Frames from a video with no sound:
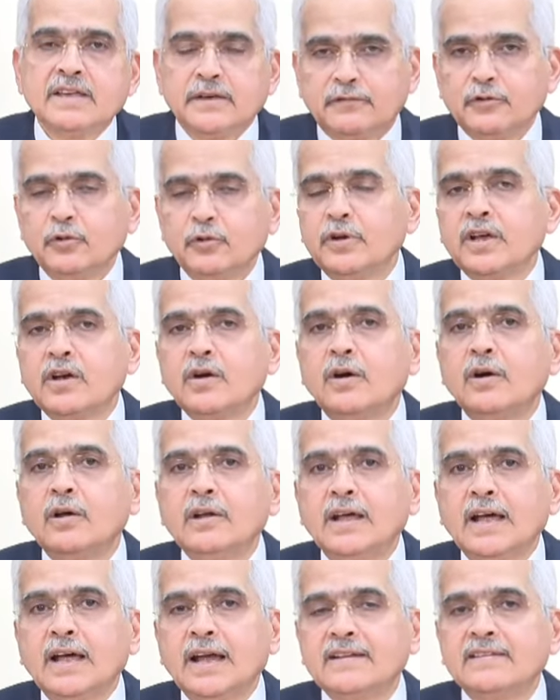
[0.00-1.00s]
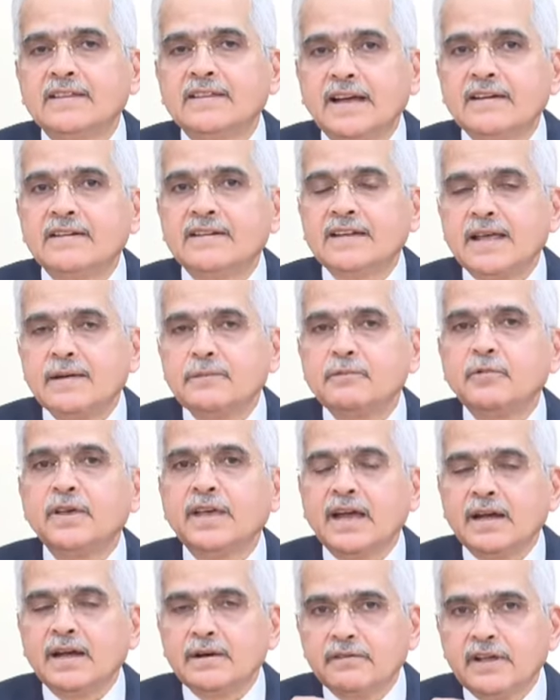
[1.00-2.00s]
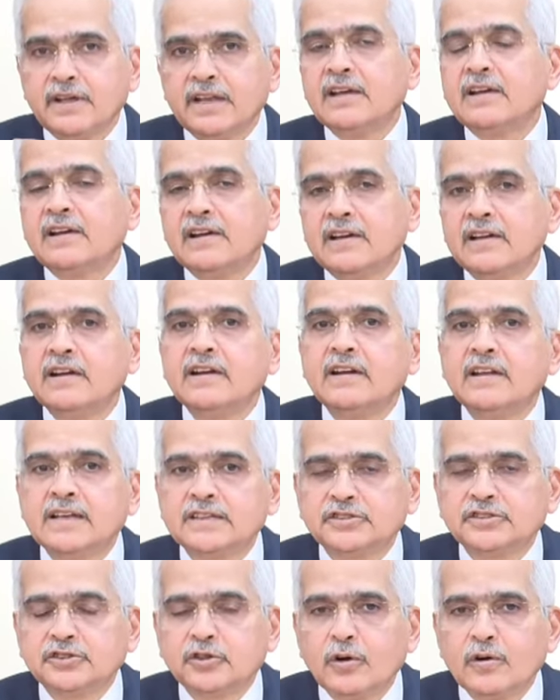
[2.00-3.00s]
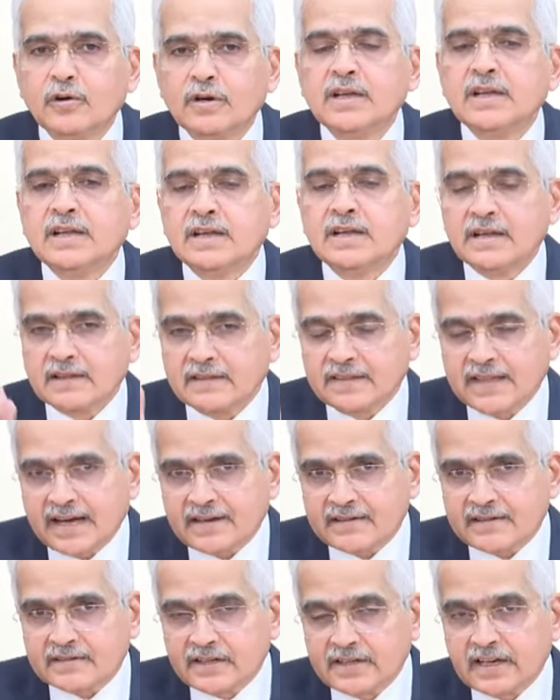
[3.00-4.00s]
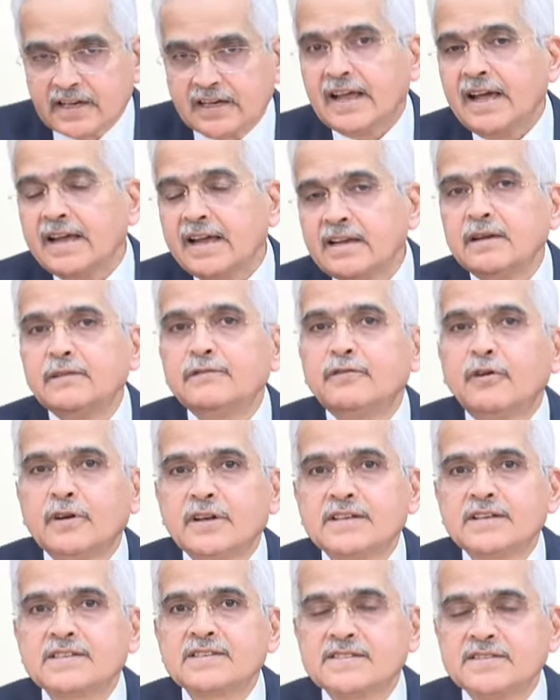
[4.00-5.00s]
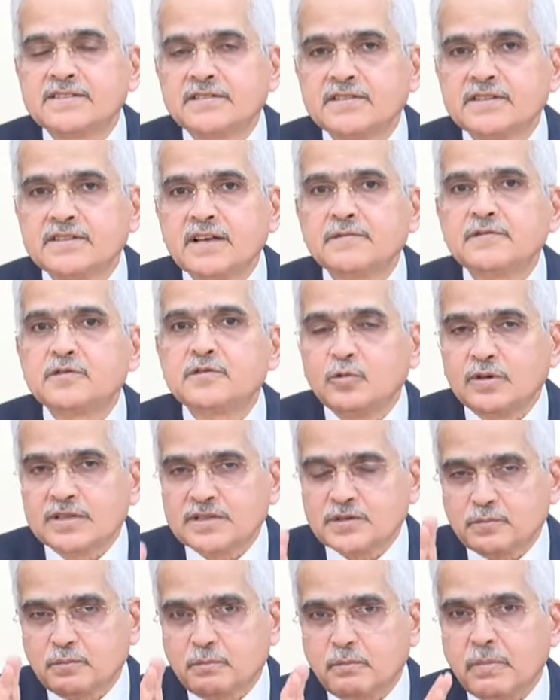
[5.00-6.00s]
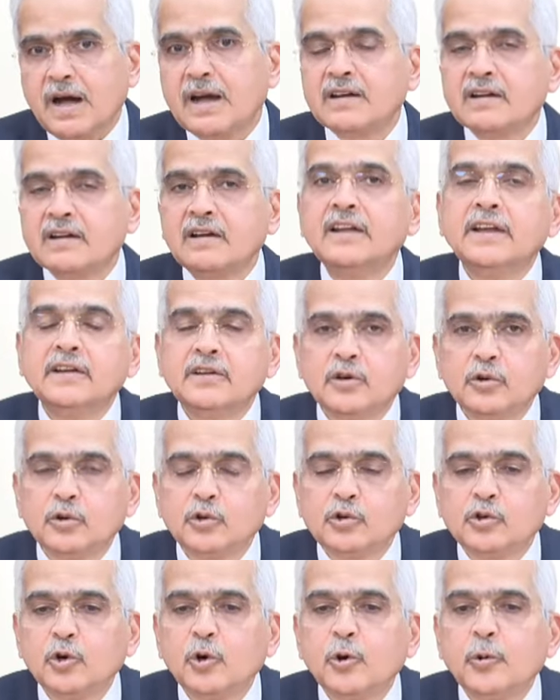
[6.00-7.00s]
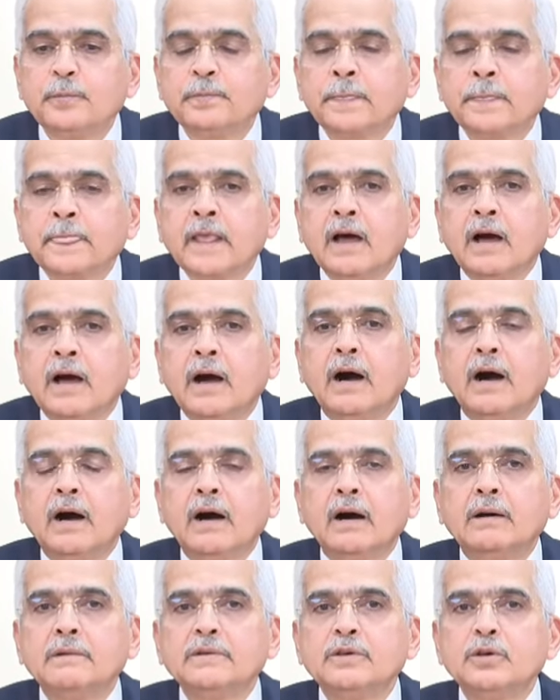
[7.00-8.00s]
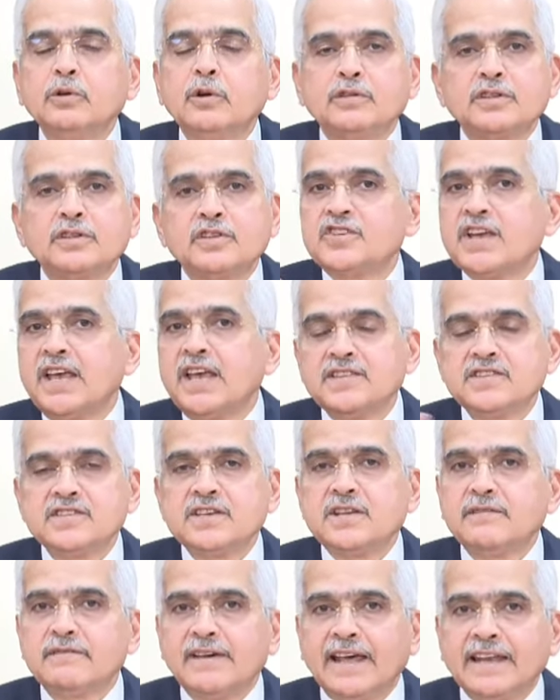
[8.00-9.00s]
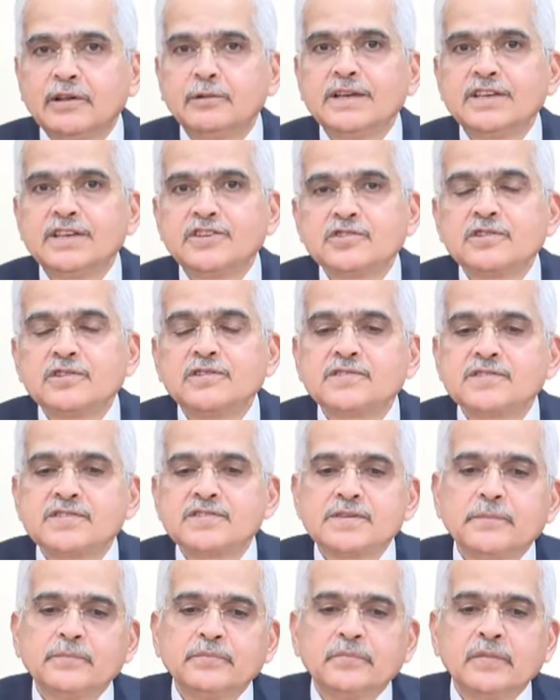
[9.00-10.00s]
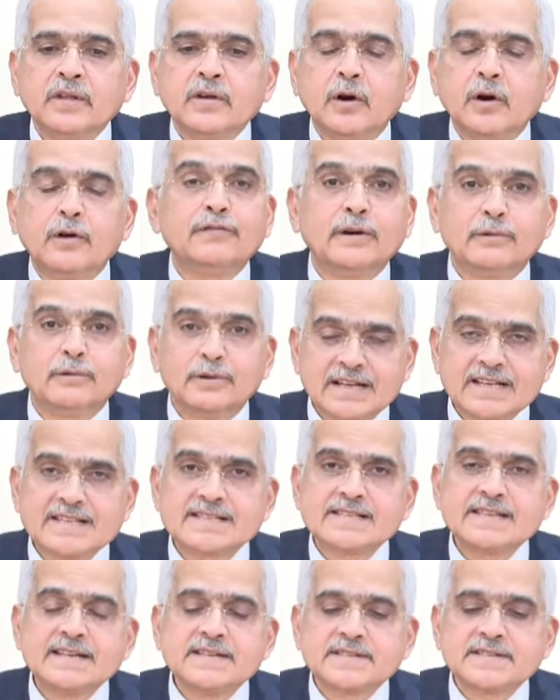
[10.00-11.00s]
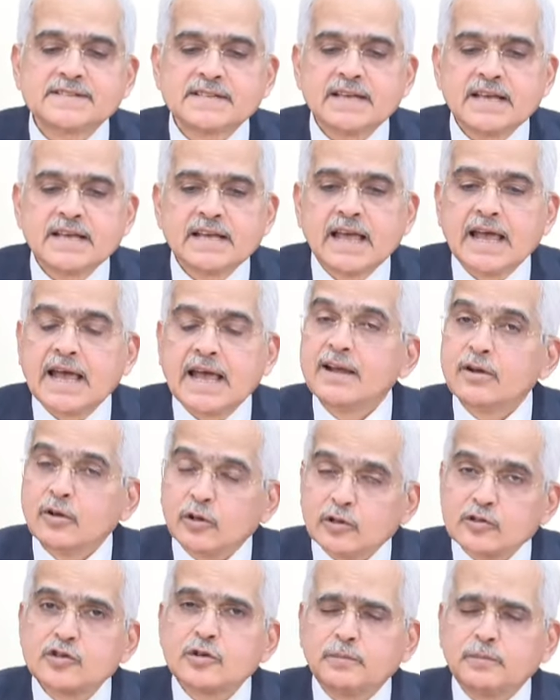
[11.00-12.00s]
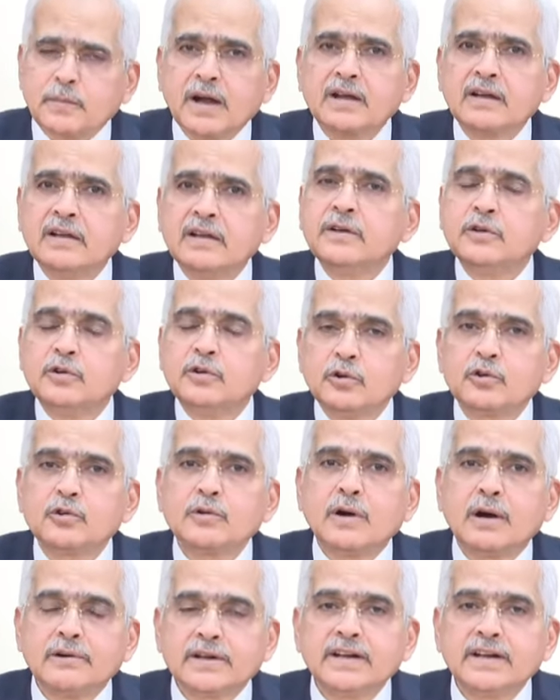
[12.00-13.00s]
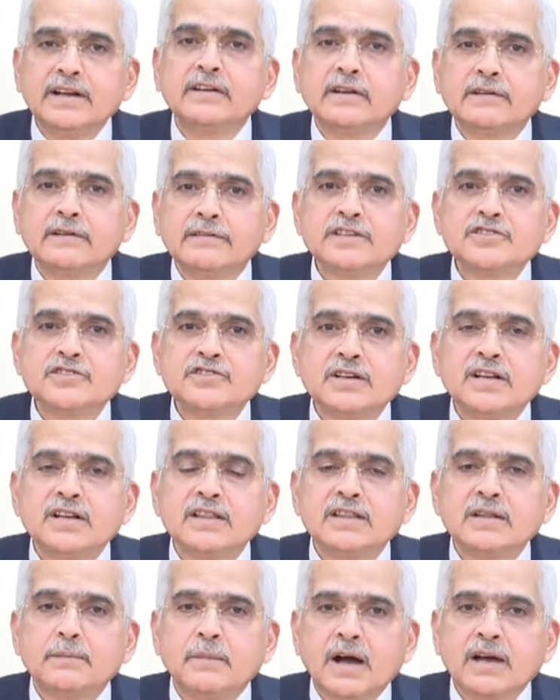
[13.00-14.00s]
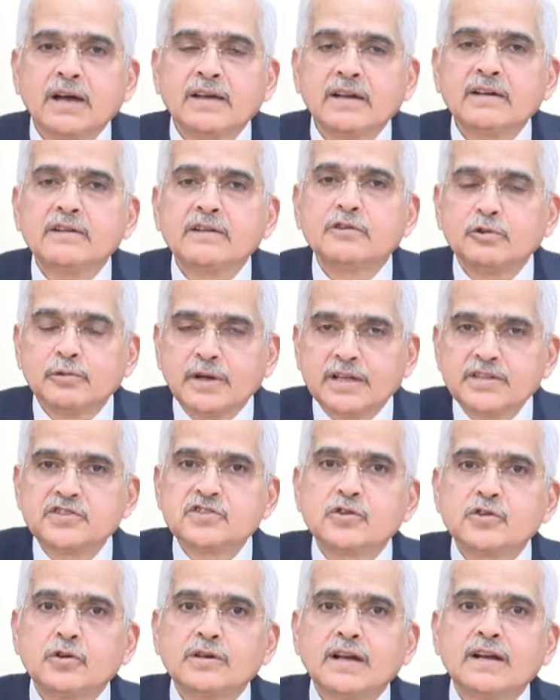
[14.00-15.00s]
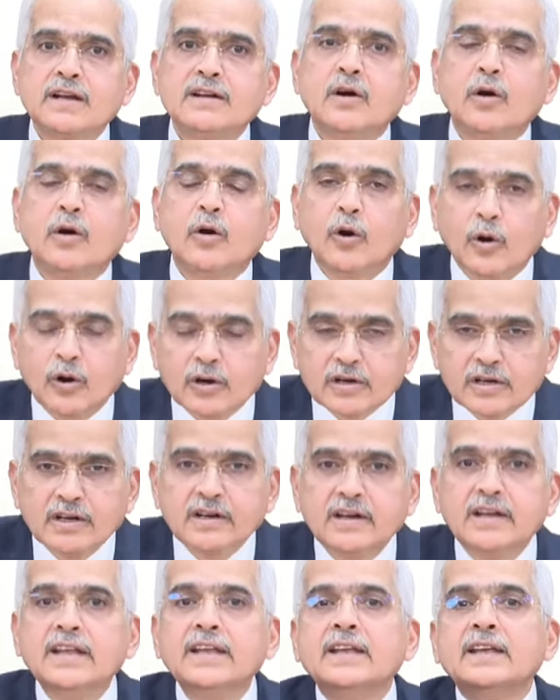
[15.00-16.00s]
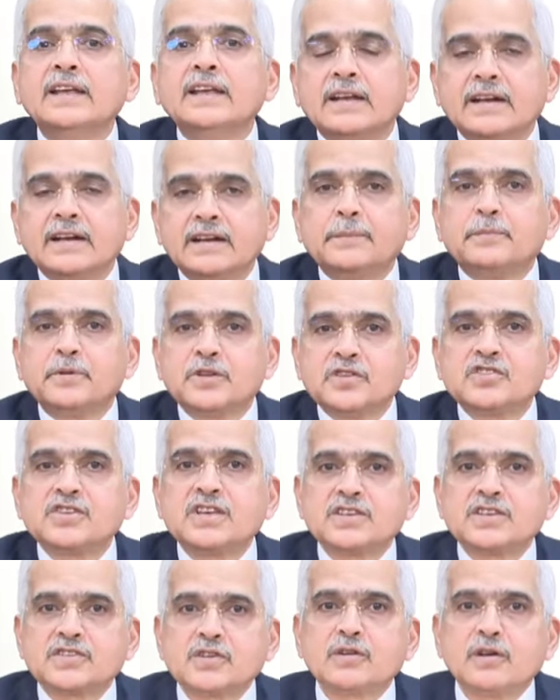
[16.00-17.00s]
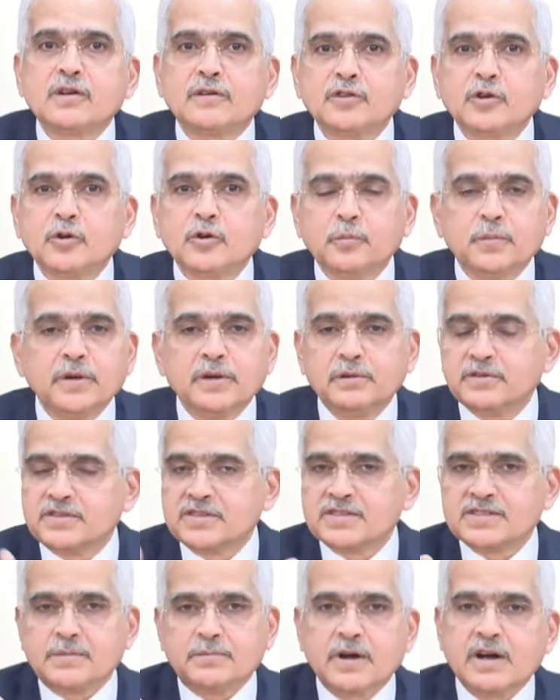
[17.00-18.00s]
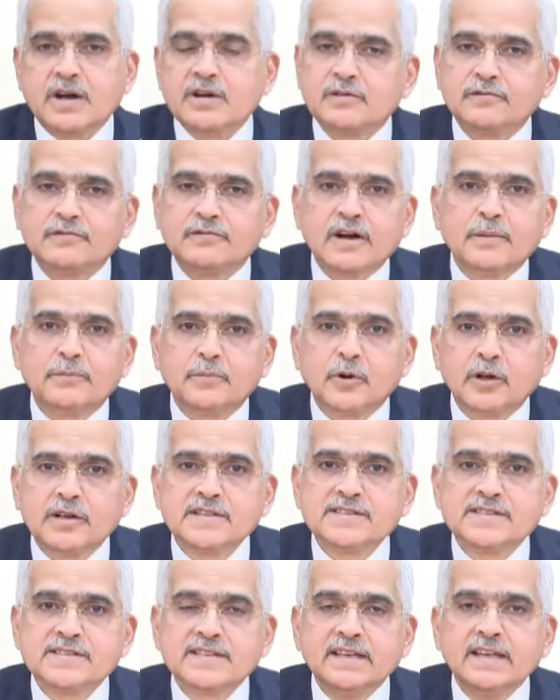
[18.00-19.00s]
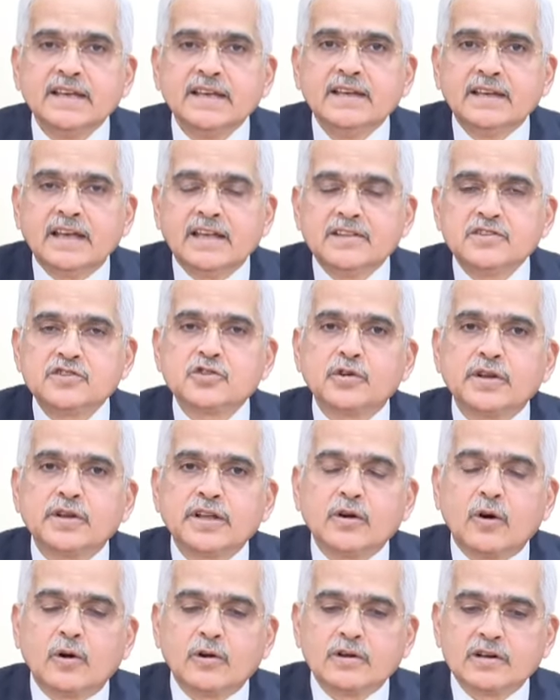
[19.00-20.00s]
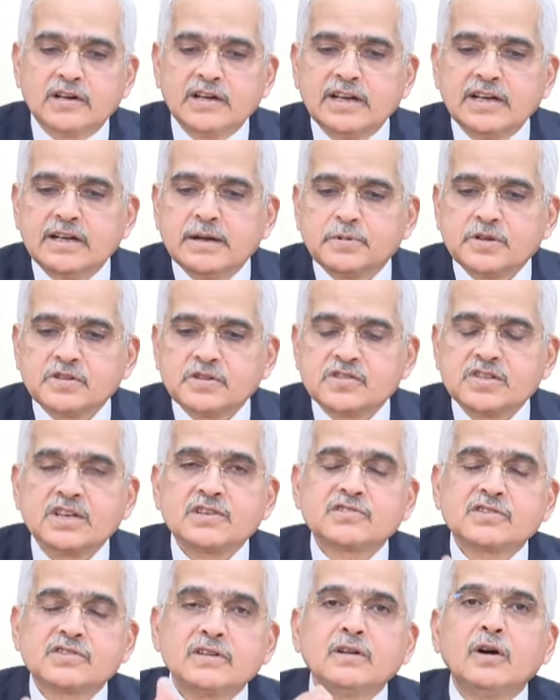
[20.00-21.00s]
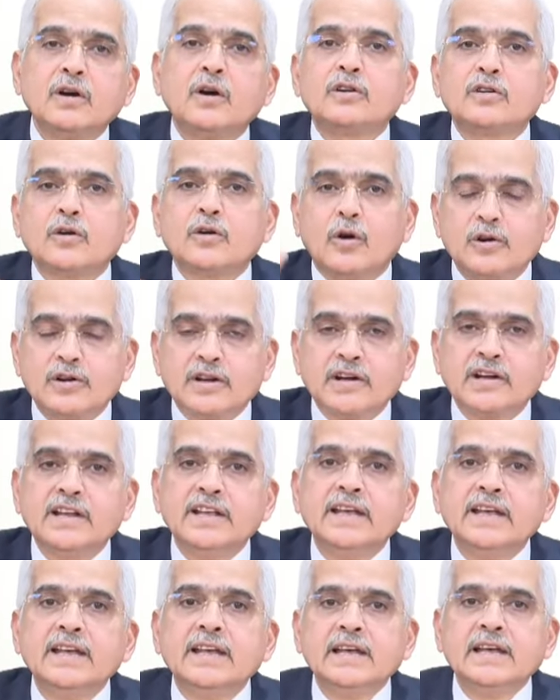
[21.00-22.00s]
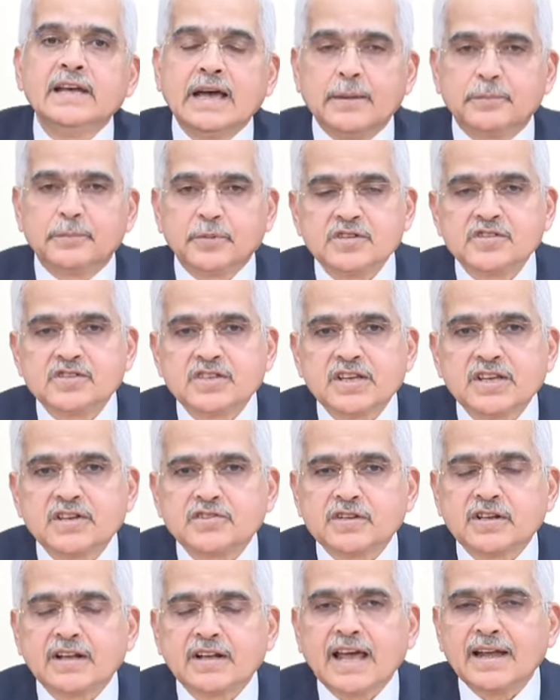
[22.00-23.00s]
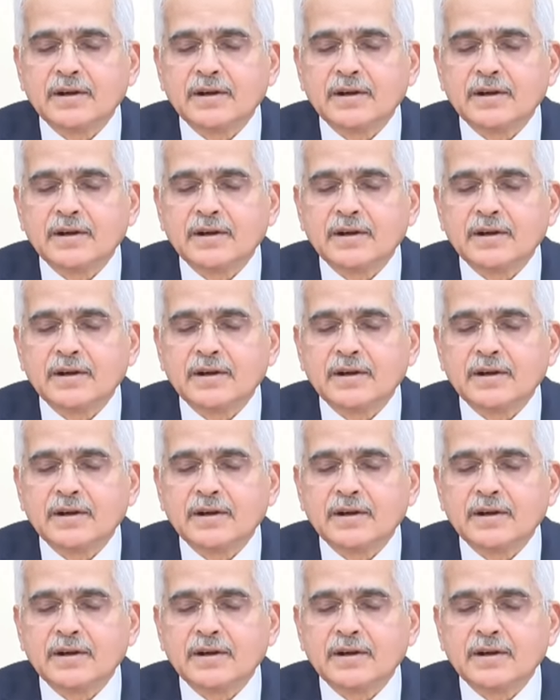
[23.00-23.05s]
If you recall, at that time we had very clearly assured that the decline in forex reserves was partly due to the change in valuations of our assets, and also partly due to our intervention in the market to ensure an orderly depreciation of the rupee, which is a part of our policy, ensuring orderly depreciation or orderly appreciation.